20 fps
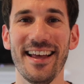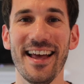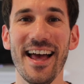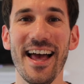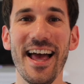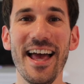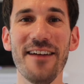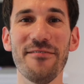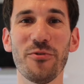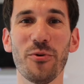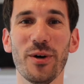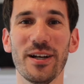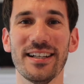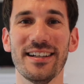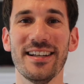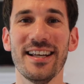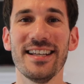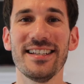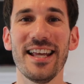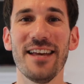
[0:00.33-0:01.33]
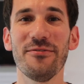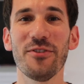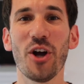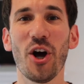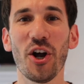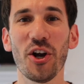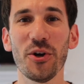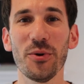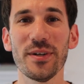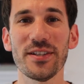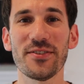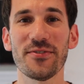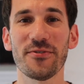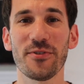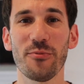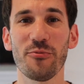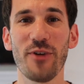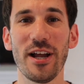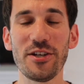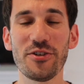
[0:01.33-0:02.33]
Hey everyone, David Horowitz
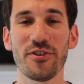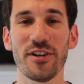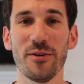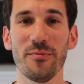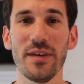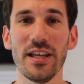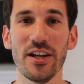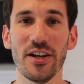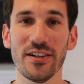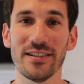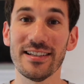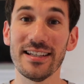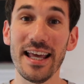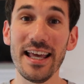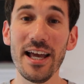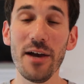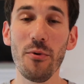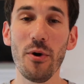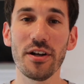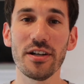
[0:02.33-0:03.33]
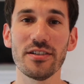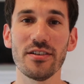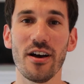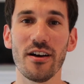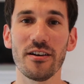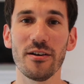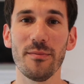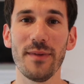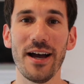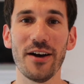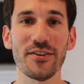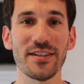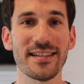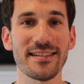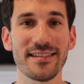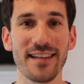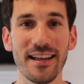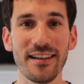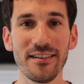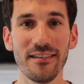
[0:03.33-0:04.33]
from Retrium here. Today I want to talk about
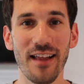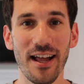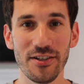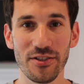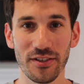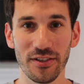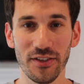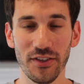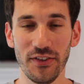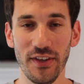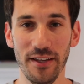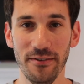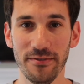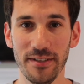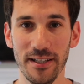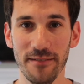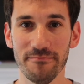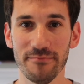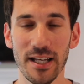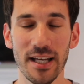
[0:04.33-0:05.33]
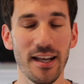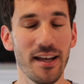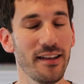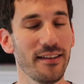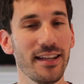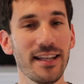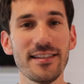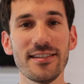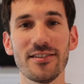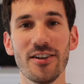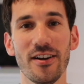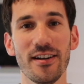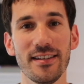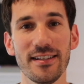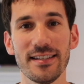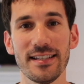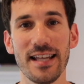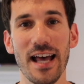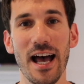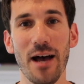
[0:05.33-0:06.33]
psychological safety. Let's start at
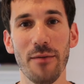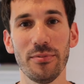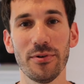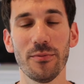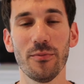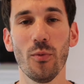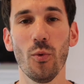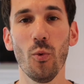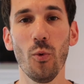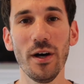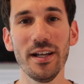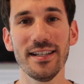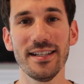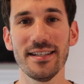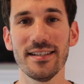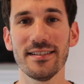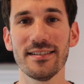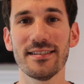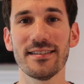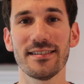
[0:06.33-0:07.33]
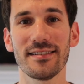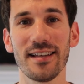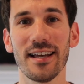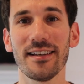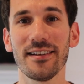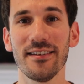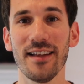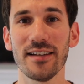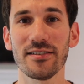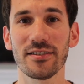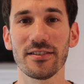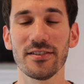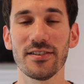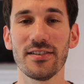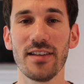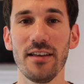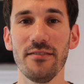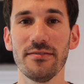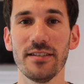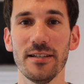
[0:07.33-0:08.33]
the top. What is psychological
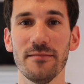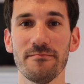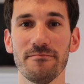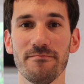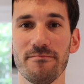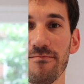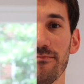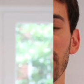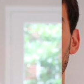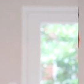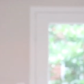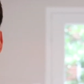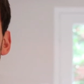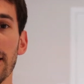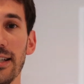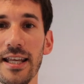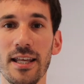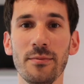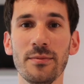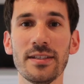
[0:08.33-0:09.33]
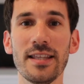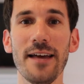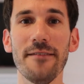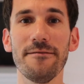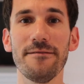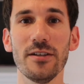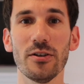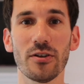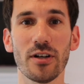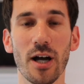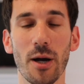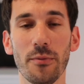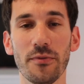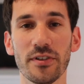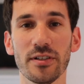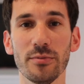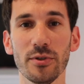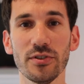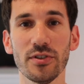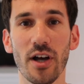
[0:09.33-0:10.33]
safety? Teams that feel
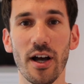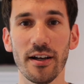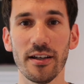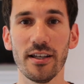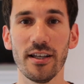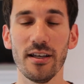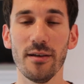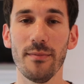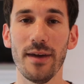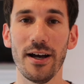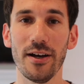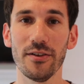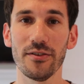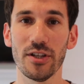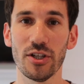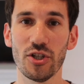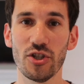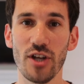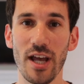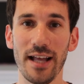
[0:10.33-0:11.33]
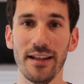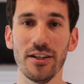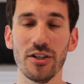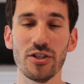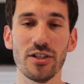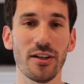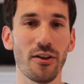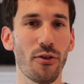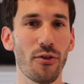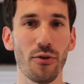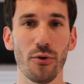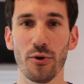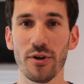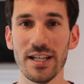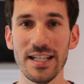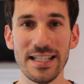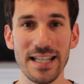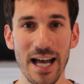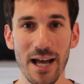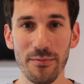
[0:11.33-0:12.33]
comfortable talking about the challenging,
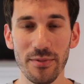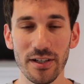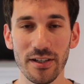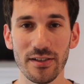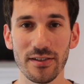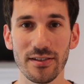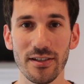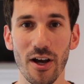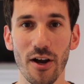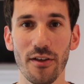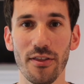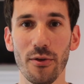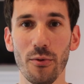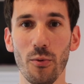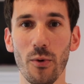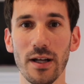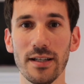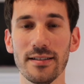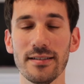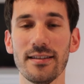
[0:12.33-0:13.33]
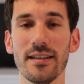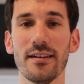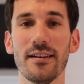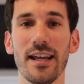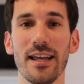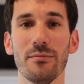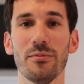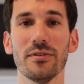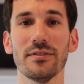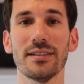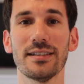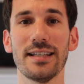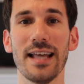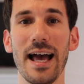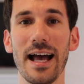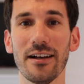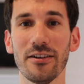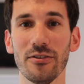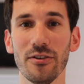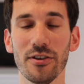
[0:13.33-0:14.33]
thorny topics are the ones that are able to
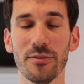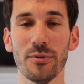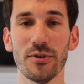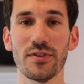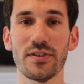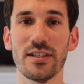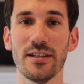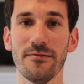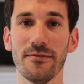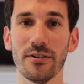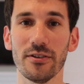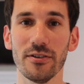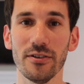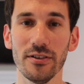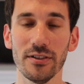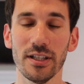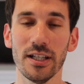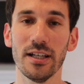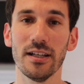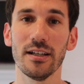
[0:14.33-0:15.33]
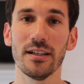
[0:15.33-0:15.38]
tackle the most difficult